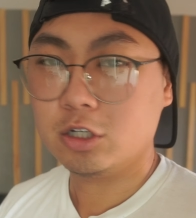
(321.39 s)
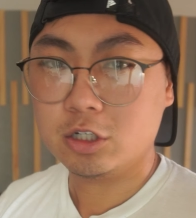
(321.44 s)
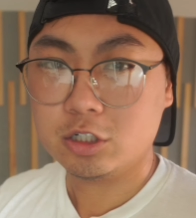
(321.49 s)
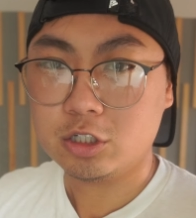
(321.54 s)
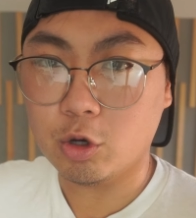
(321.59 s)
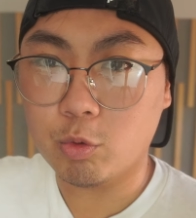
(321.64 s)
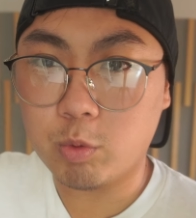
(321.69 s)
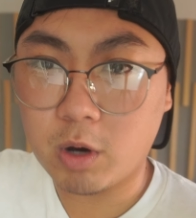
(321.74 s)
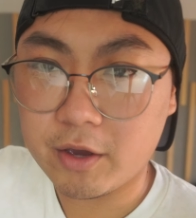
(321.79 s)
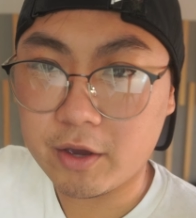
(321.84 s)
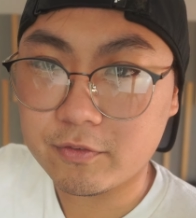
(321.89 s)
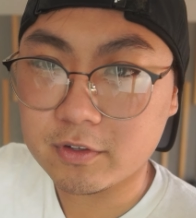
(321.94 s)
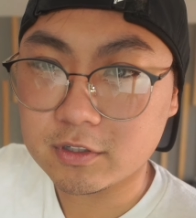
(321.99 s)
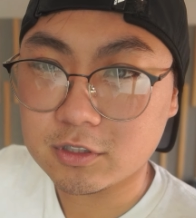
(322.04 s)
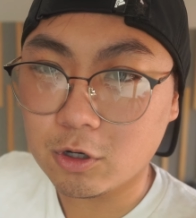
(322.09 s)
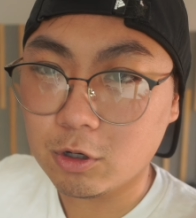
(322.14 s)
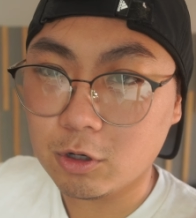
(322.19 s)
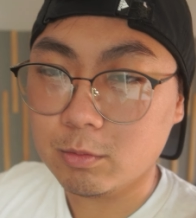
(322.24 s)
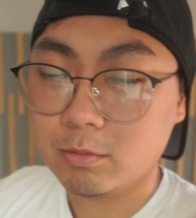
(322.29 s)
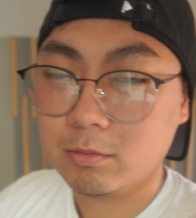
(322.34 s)
The wife is
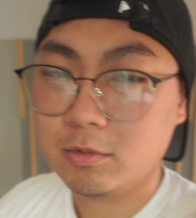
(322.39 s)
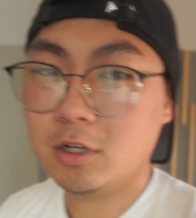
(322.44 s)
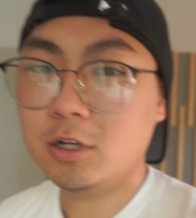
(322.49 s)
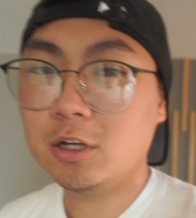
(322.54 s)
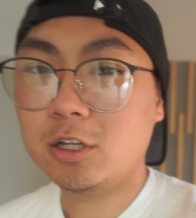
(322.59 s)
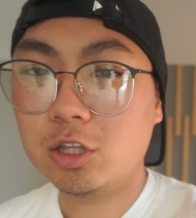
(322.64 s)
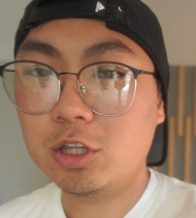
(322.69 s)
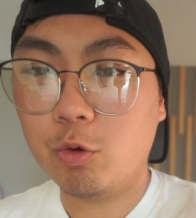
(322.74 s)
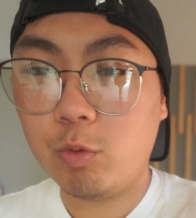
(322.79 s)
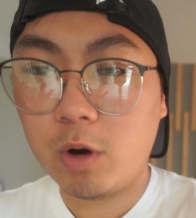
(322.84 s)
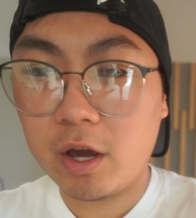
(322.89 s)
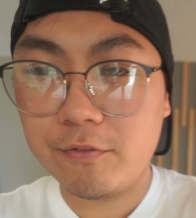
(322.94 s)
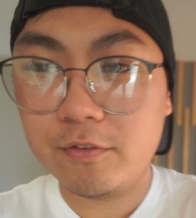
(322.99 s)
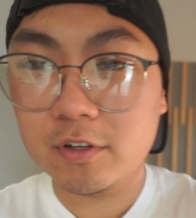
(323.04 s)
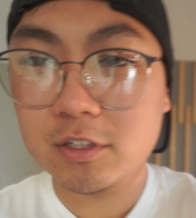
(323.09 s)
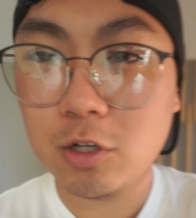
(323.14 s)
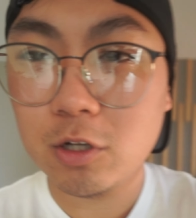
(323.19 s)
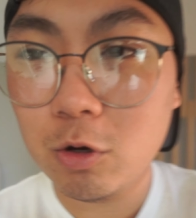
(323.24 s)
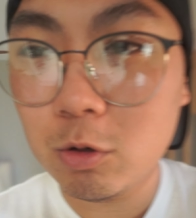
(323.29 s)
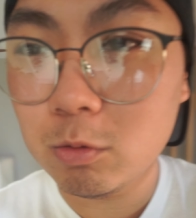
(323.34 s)
home. The wife
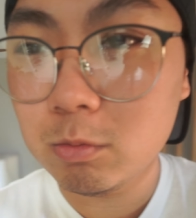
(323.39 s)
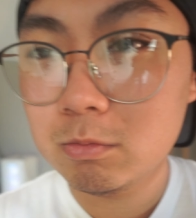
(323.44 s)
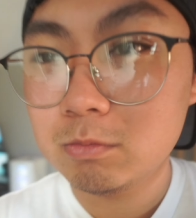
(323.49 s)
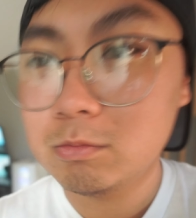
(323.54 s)
is home.